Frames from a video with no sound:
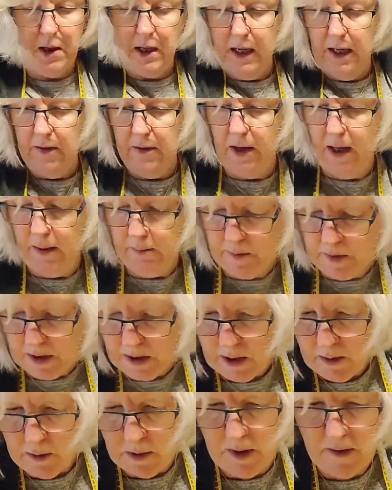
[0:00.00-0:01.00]
clearing up to
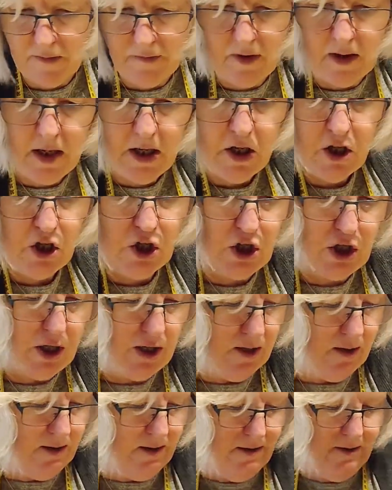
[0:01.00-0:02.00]
do when I've finished.
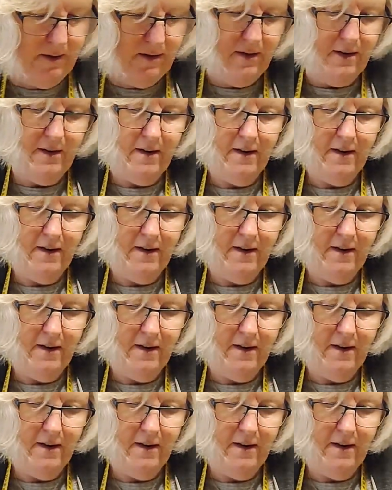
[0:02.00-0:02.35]
Got